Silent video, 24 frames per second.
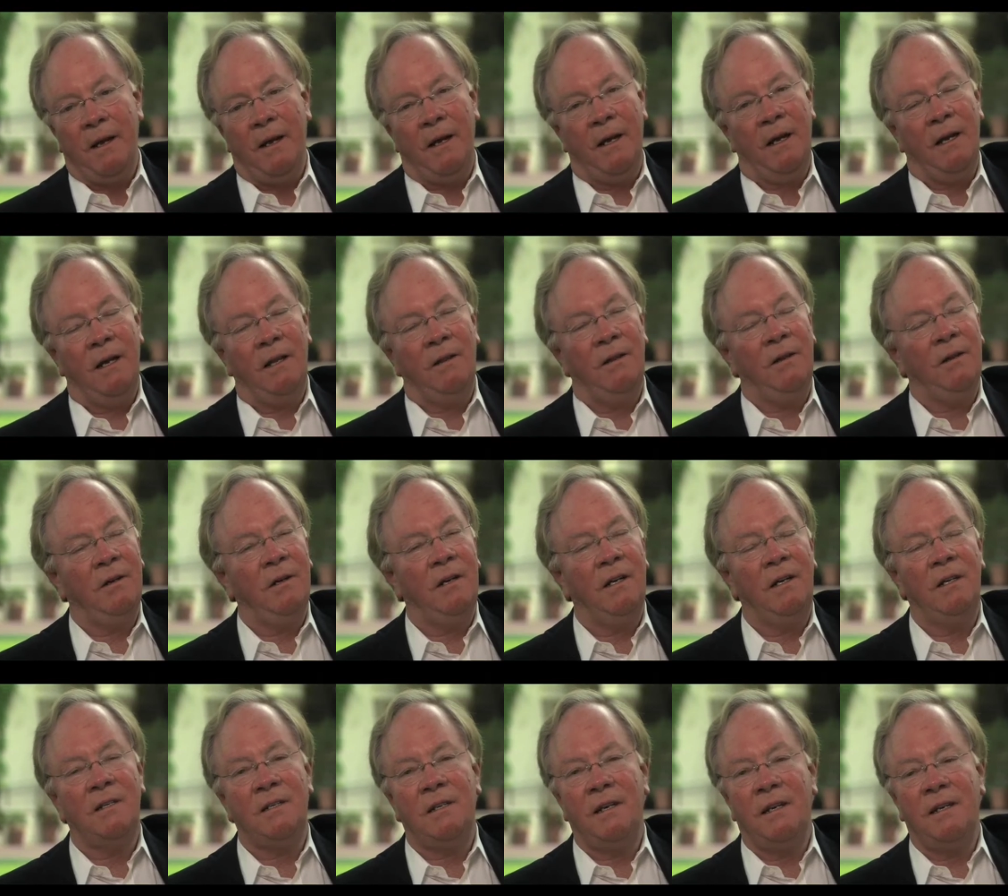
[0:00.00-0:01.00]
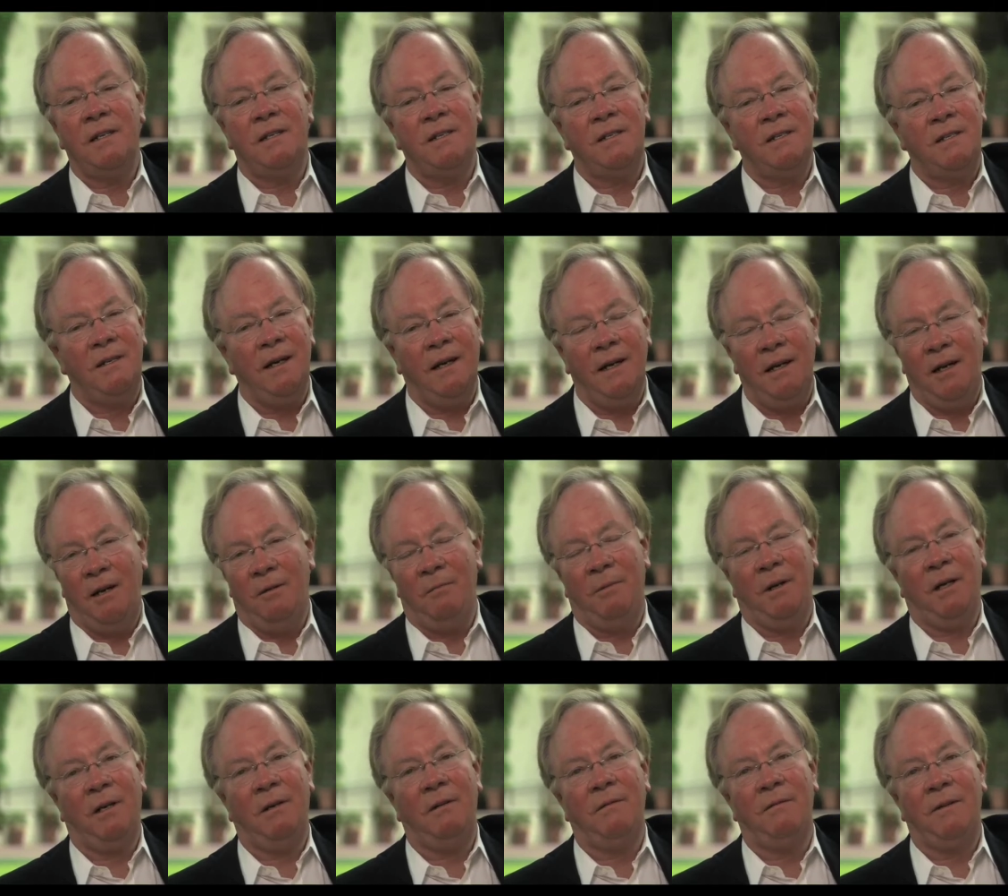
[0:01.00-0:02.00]
and there is a stunning
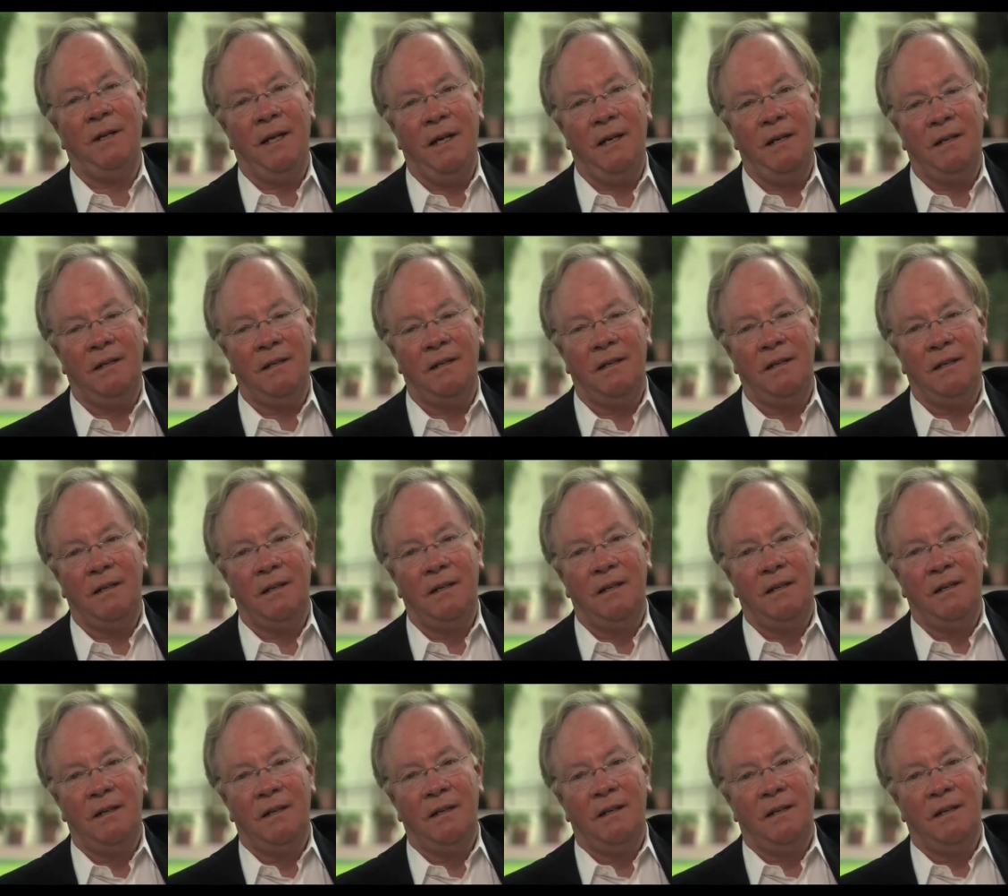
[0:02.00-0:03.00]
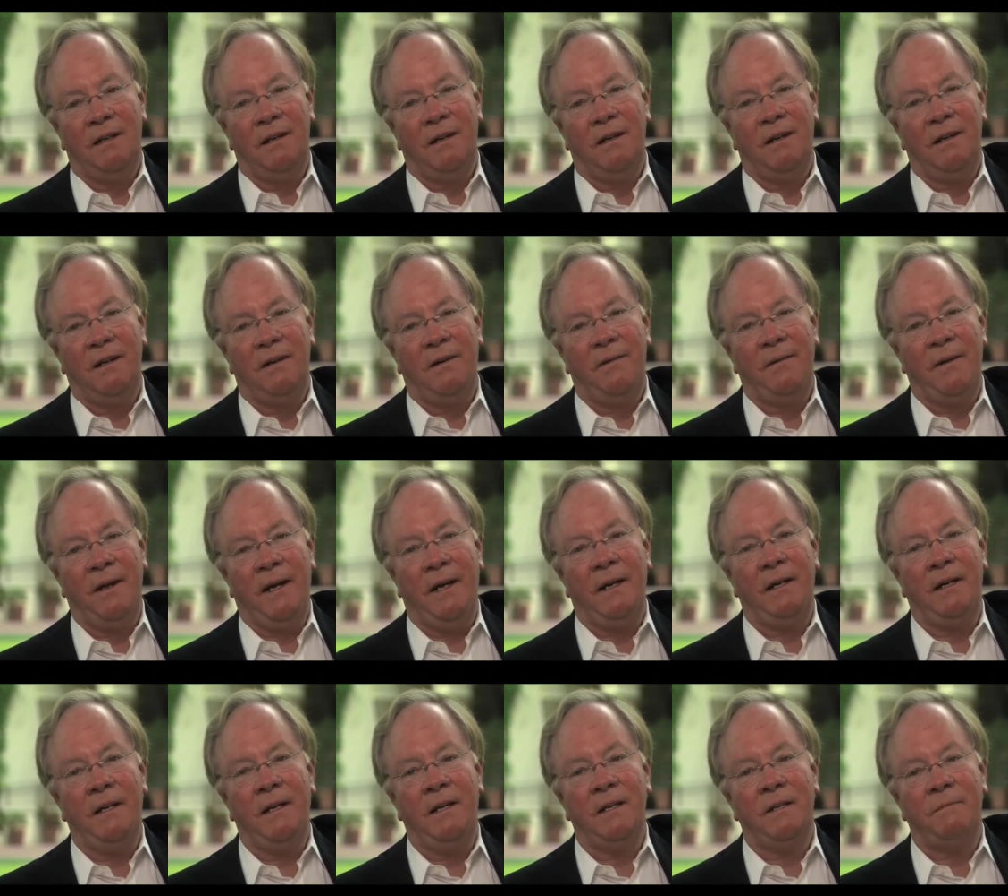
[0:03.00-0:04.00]
amount of data that
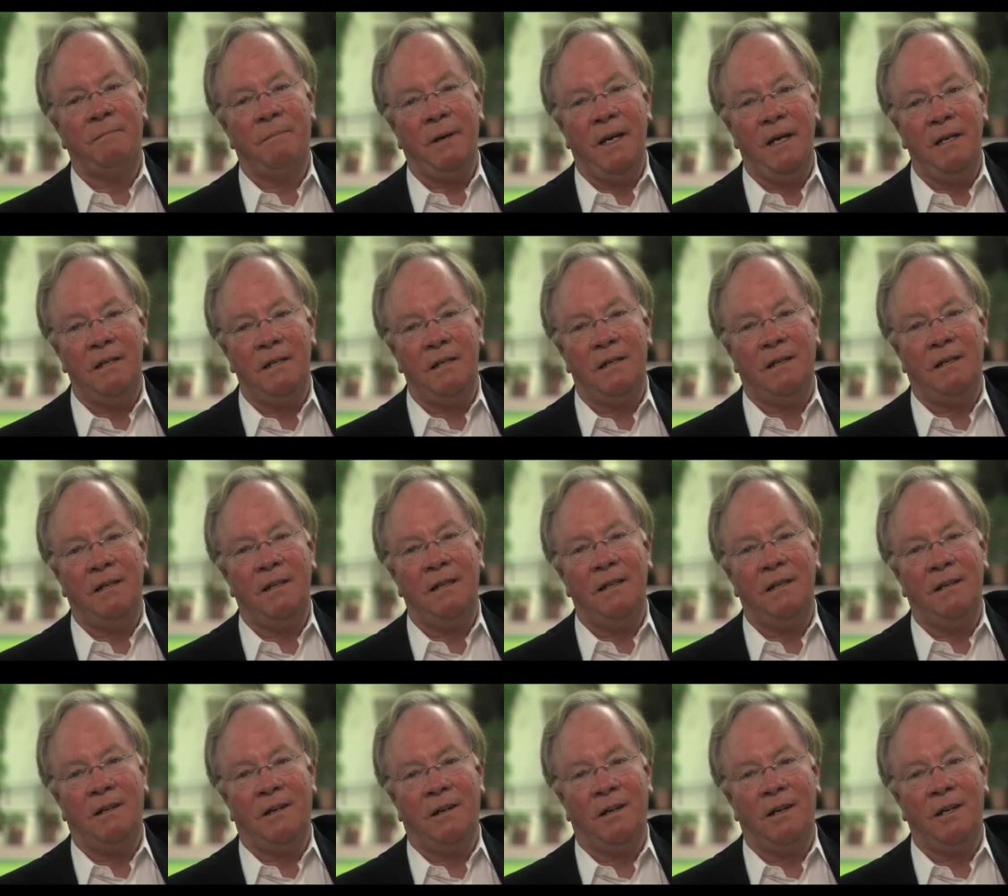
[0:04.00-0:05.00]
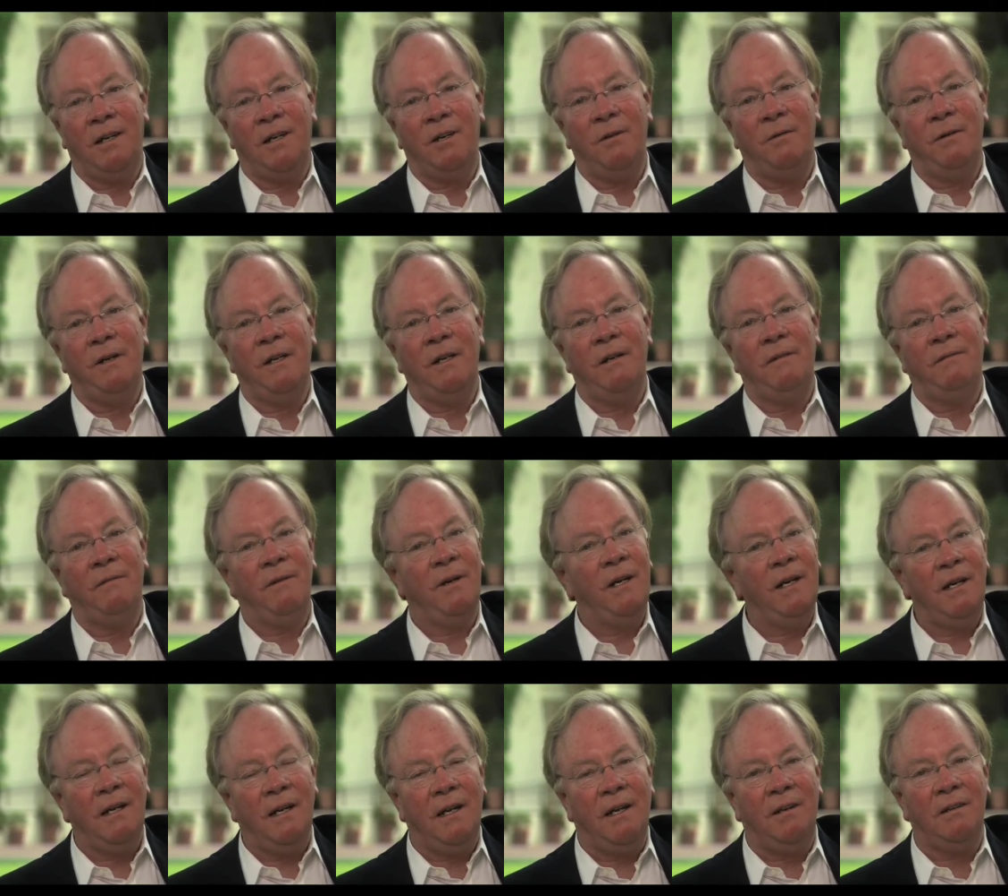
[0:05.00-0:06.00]
is basically arguing very
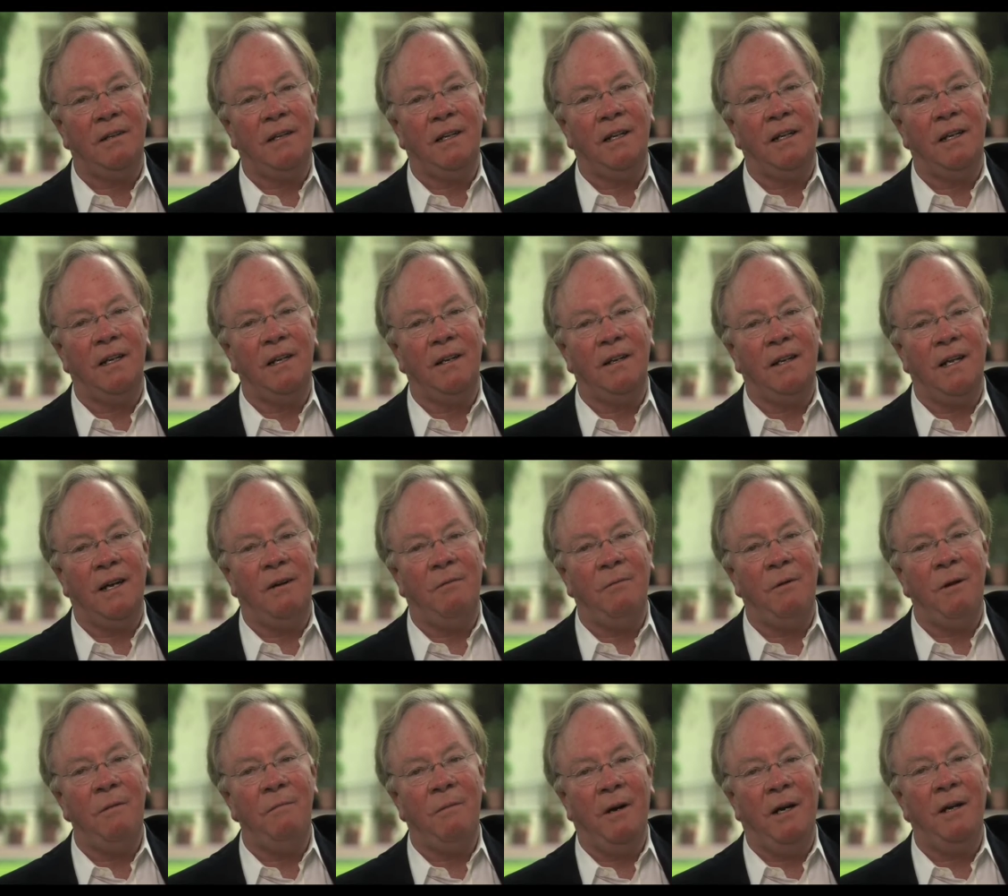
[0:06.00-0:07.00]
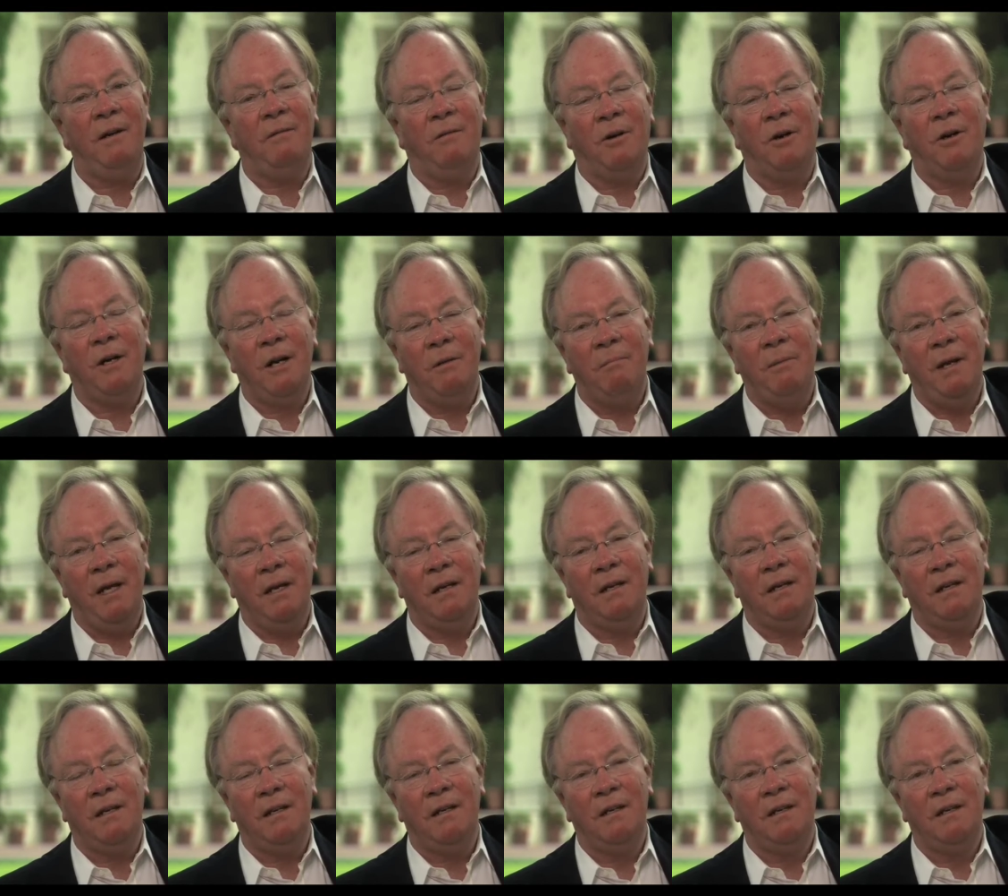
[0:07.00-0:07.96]
loudly that we might have already peaked.